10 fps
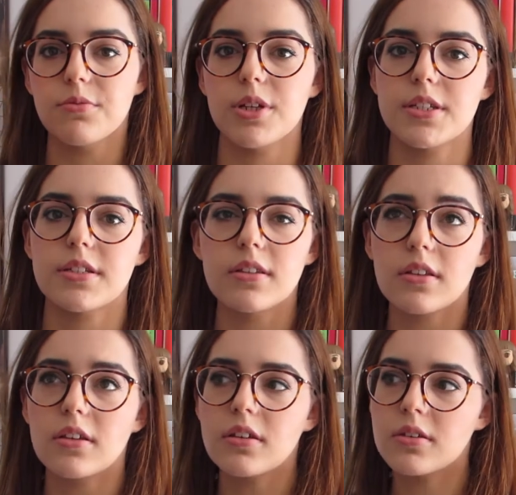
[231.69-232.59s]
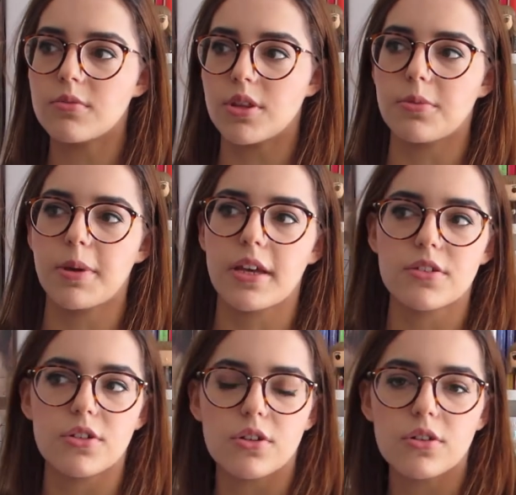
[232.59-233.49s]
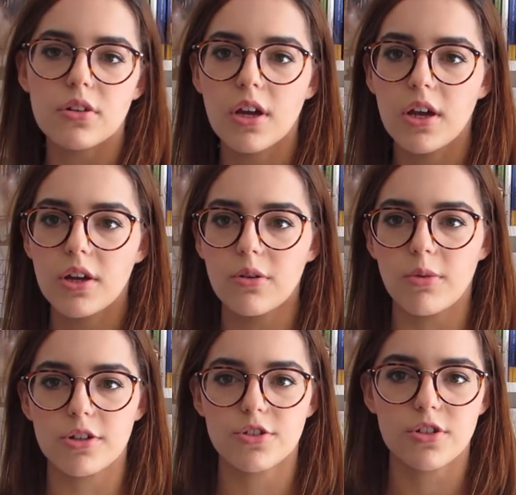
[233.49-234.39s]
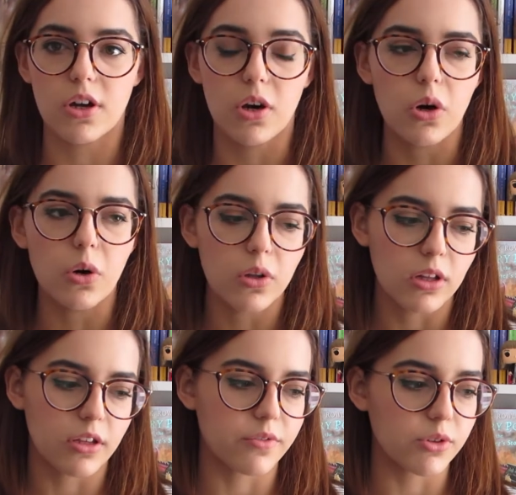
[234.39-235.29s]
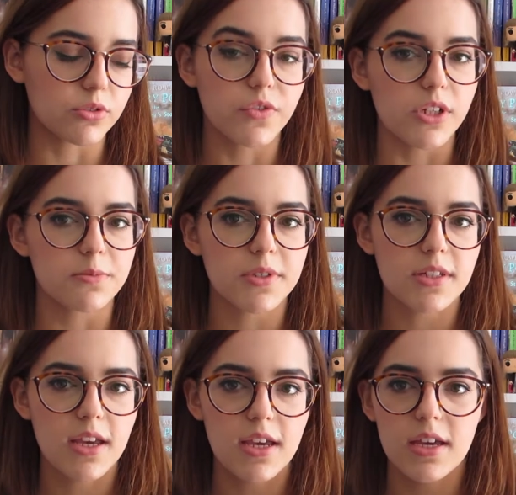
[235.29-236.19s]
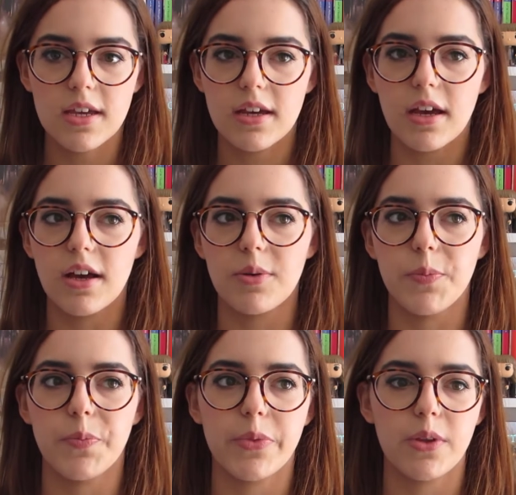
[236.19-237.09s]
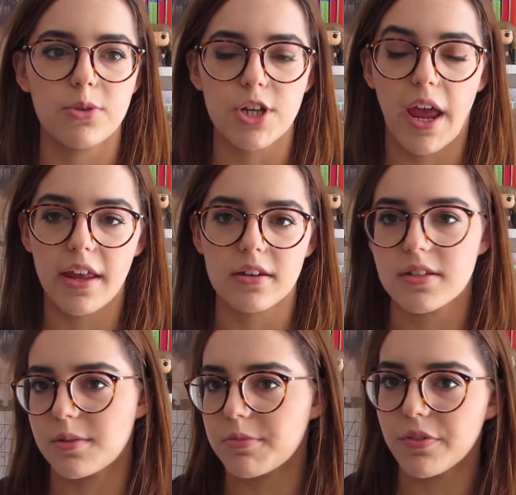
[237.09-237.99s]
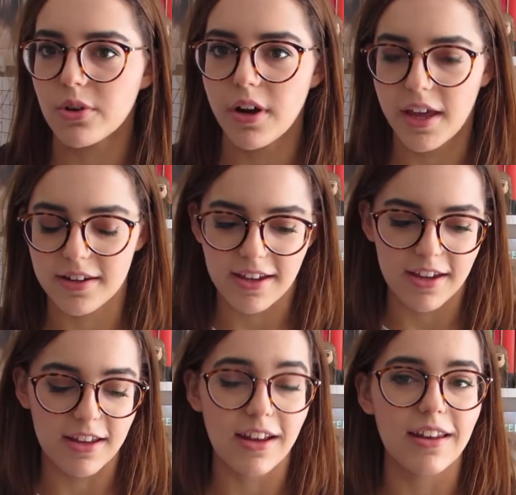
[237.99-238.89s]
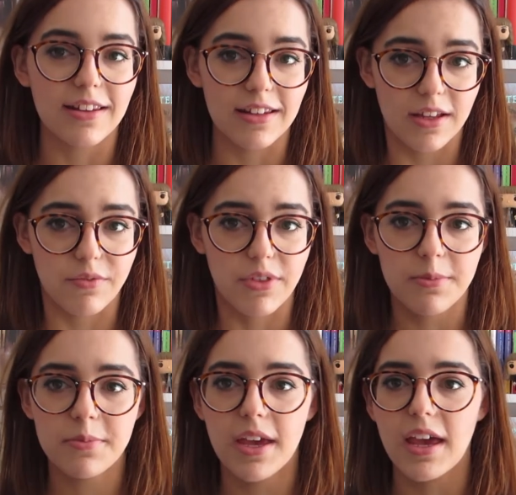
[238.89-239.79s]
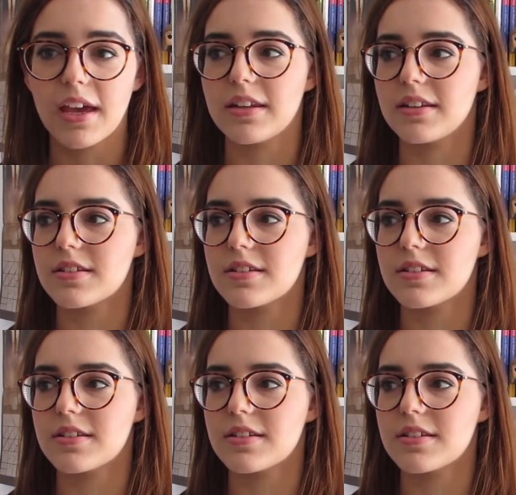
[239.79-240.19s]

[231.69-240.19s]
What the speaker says: Recently, within the past year, watched a whole lot of old films, which I hadn't done before, and I love them, and